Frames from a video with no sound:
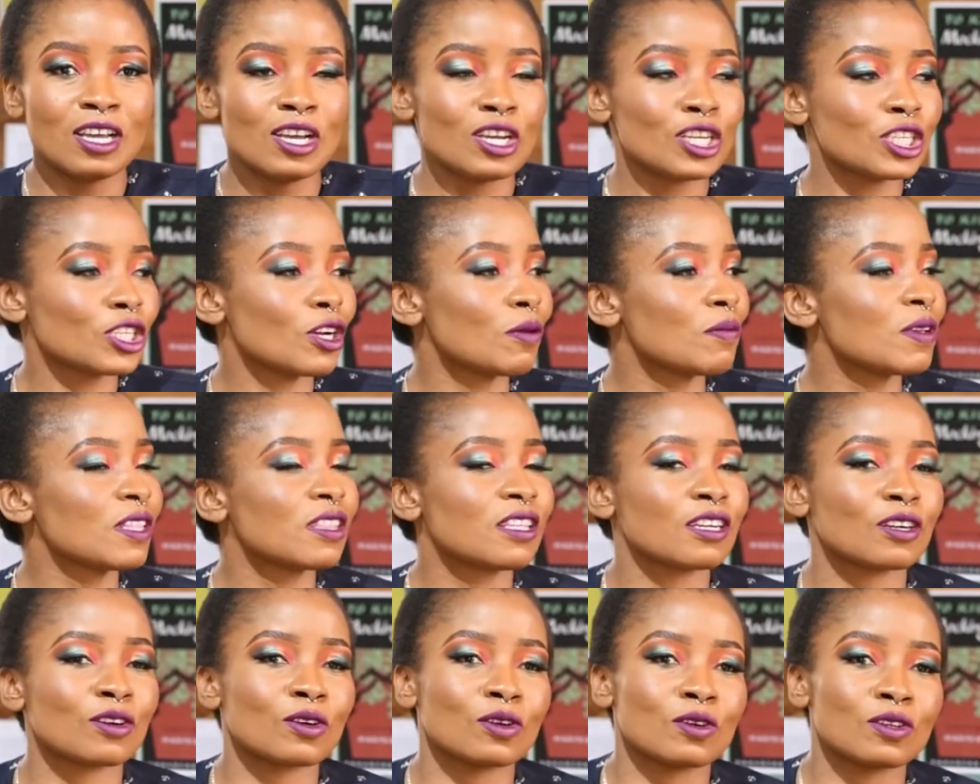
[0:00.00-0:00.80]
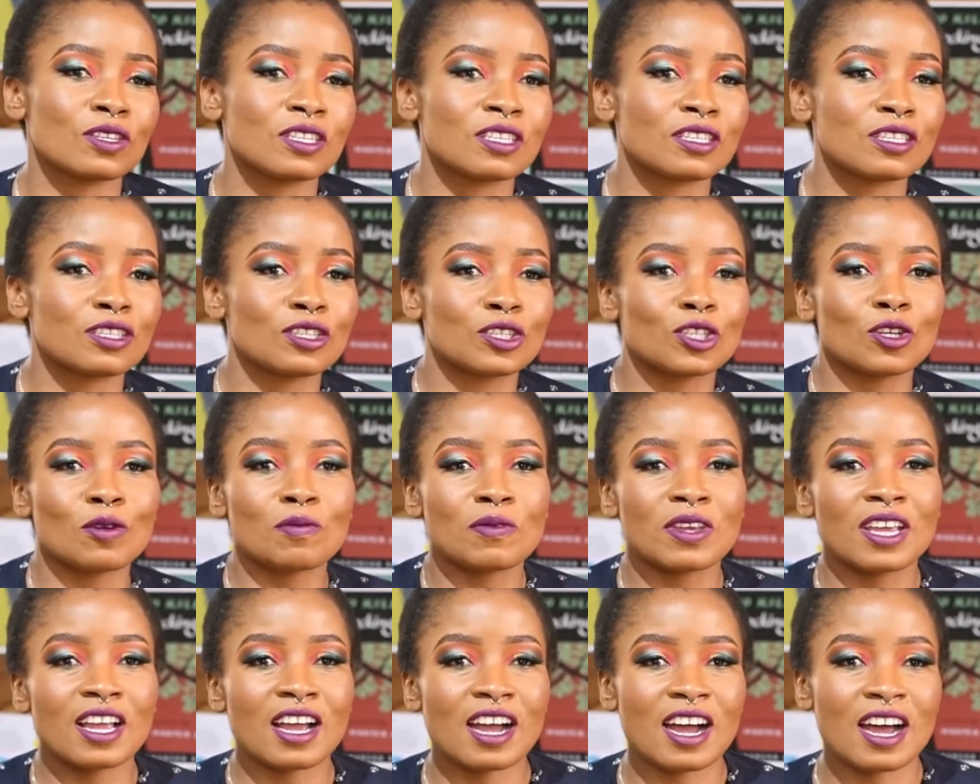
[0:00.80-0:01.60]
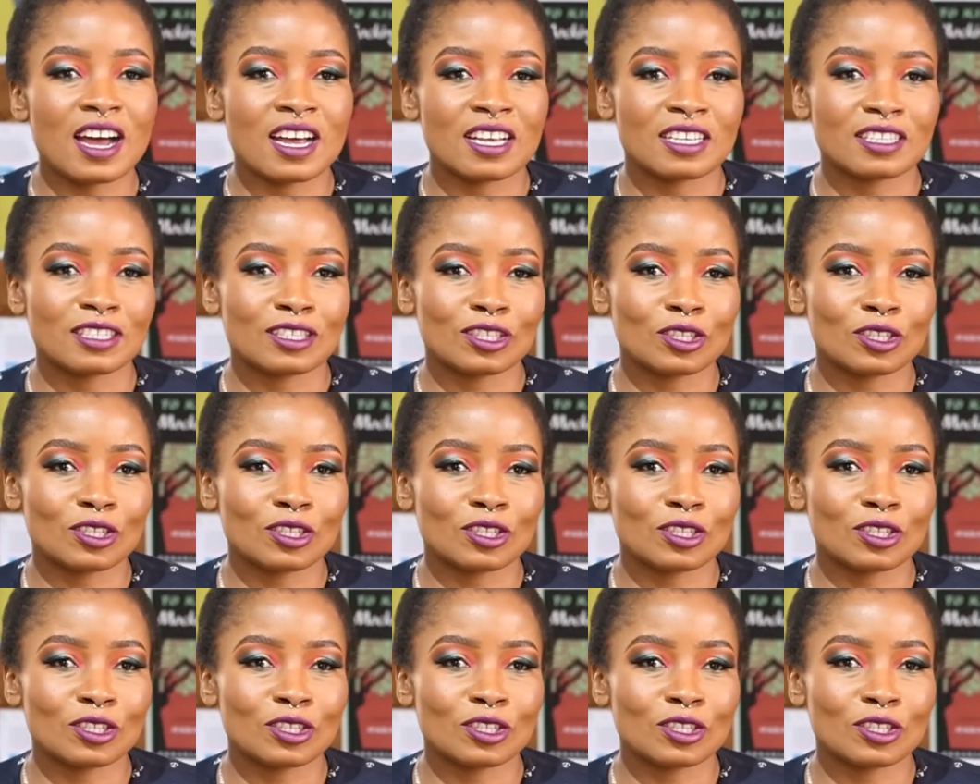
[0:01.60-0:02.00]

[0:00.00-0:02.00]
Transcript: Show me the roads, show me cars,